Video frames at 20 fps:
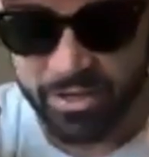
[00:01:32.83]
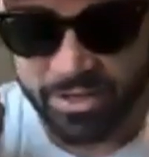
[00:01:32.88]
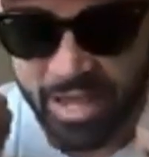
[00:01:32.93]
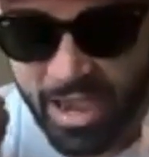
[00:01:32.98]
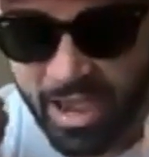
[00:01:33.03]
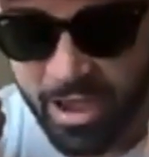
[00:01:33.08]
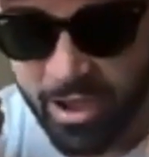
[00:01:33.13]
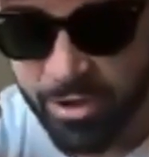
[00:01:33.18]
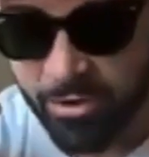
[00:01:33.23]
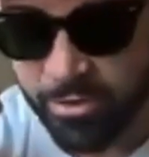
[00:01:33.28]

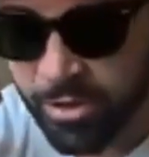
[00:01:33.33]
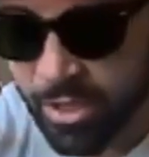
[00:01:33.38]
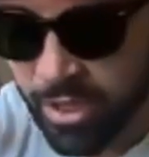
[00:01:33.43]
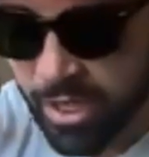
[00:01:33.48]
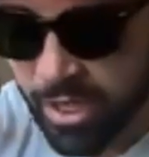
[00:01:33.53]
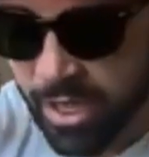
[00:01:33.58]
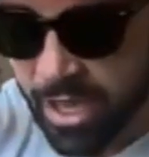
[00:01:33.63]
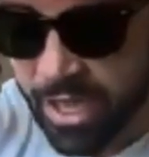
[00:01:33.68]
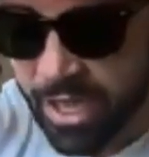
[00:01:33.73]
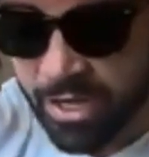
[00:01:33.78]
now,
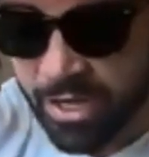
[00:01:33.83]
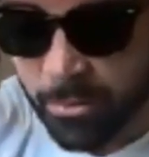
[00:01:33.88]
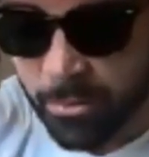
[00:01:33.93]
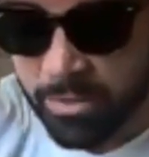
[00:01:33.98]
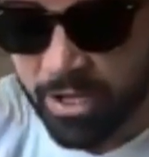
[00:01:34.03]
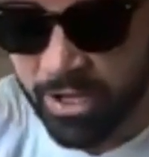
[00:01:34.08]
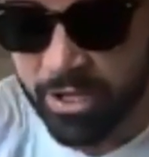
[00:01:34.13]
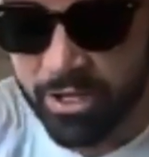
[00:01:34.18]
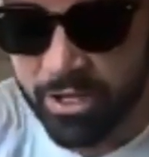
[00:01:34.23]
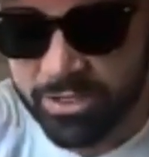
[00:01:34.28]
and I'm
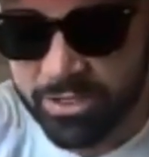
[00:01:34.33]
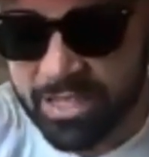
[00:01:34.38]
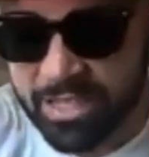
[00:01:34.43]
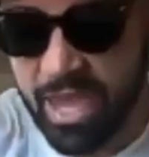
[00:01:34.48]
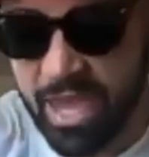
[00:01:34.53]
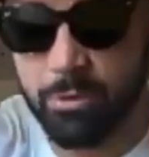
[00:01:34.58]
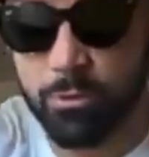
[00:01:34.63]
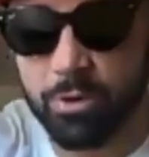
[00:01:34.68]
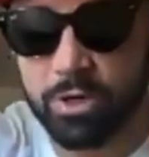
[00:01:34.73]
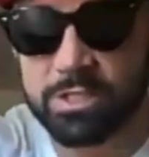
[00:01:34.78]
here to
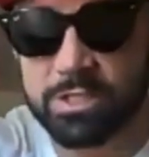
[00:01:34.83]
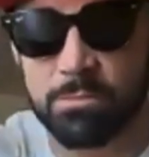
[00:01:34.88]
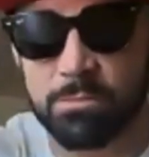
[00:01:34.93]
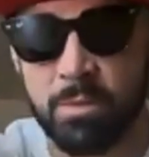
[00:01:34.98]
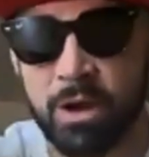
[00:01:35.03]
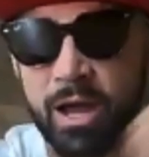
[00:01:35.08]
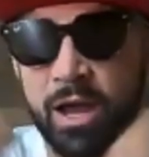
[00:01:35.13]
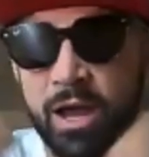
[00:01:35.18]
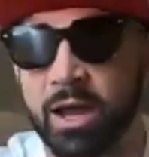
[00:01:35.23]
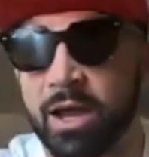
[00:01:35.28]
take what's
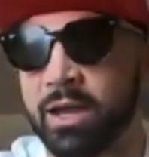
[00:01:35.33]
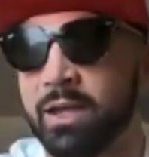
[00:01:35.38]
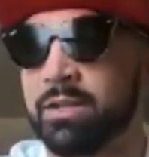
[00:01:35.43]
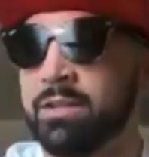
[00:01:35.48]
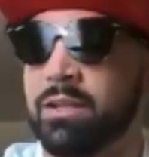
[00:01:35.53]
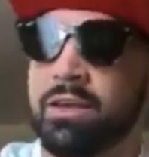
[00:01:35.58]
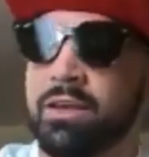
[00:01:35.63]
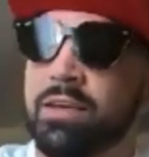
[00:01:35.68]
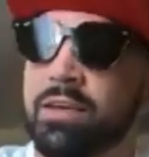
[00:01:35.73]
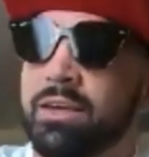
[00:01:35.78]
mine.
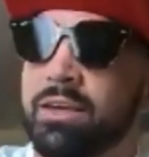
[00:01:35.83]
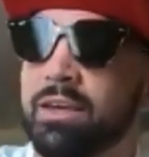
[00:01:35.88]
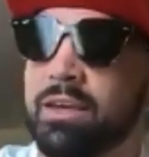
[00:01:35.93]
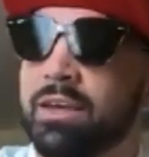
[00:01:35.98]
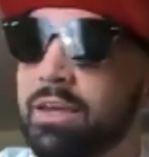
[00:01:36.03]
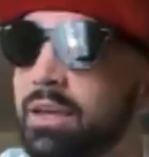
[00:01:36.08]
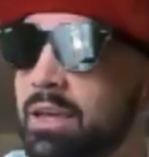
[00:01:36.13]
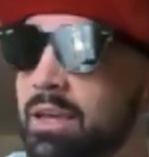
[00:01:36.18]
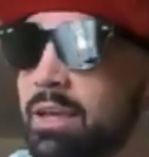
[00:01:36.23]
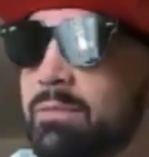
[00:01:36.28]

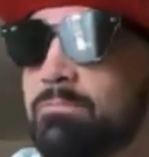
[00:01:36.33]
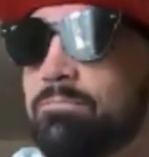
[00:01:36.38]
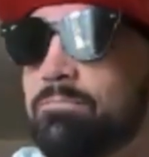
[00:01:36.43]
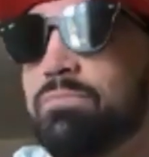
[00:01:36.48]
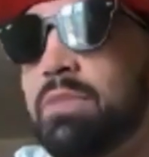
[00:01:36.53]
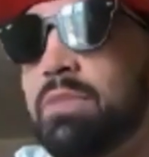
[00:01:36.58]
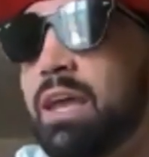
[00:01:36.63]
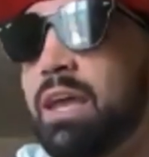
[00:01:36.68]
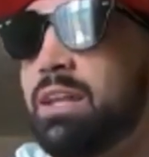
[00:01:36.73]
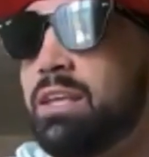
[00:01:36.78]

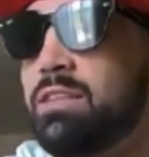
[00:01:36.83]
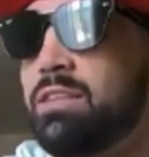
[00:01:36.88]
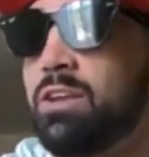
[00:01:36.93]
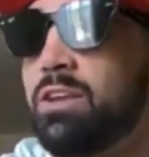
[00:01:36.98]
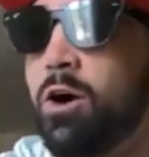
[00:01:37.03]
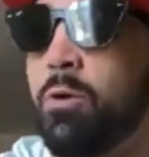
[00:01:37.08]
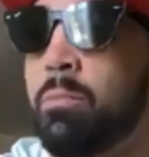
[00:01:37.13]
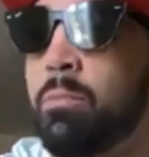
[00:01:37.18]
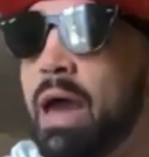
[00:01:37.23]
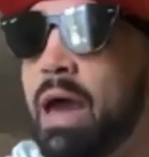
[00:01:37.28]
And it
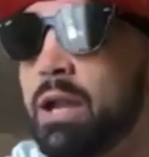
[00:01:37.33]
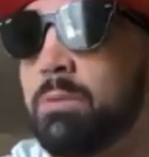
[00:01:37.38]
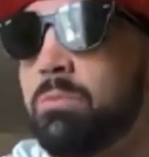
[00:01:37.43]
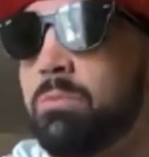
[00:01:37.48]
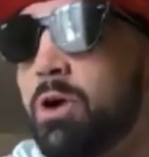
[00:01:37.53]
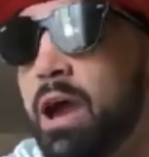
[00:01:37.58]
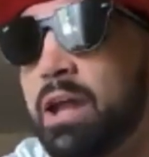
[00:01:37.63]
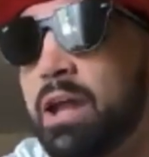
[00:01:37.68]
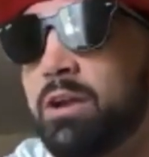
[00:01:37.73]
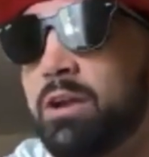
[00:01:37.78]
don't matter,
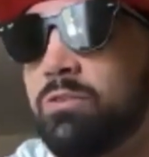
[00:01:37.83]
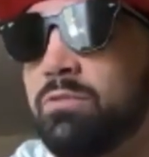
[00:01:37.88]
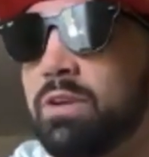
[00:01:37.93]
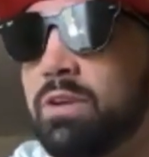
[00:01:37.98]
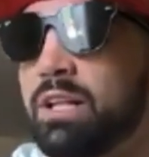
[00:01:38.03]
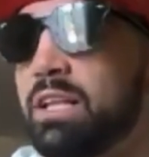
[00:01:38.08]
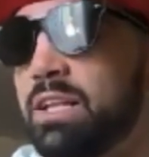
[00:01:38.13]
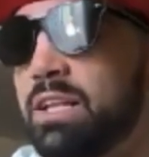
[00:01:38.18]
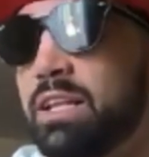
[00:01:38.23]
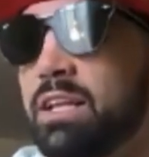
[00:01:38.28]
bro. I don't
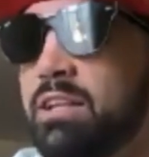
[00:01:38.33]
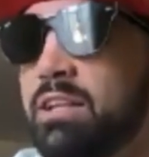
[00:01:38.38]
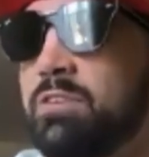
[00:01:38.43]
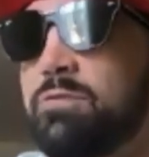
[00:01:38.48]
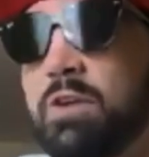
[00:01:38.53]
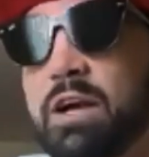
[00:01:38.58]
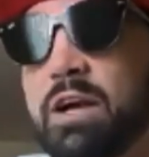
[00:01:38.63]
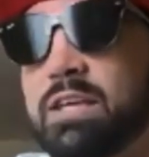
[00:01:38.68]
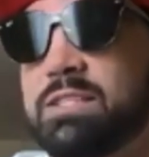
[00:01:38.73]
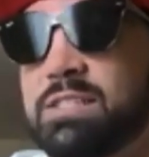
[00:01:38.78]
really need to
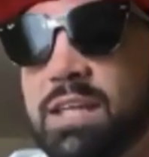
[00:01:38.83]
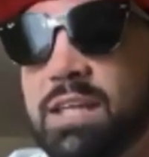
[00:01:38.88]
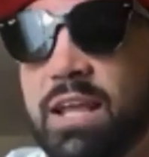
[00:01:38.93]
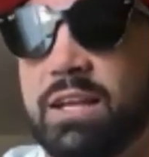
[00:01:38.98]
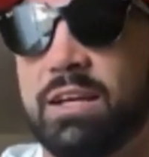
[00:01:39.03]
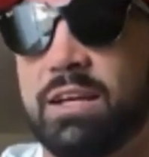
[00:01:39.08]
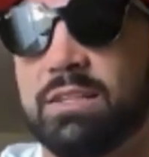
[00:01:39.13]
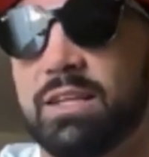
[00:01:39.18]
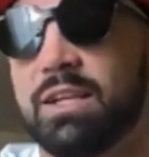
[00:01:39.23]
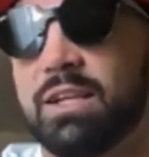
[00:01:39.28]
say
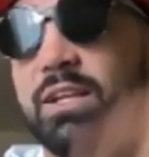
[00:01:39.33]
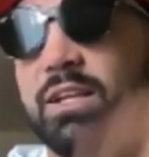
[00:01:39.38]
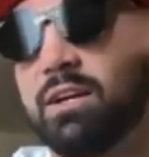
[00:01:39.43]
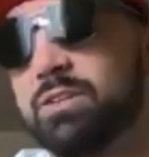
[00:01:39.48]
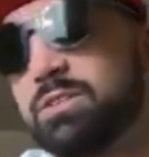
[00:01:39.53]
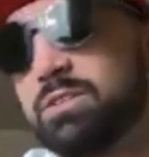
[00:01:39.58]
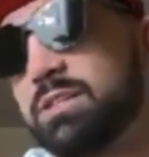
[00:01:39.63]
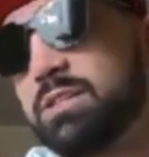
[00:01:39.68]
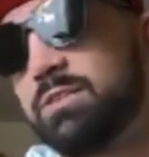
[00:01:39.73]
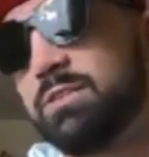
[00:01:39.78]
nothing
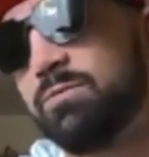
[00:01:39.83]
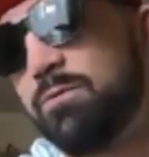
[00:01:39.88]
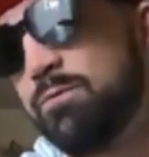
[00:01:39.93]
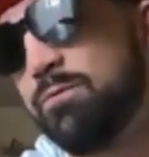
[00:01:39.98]
else. To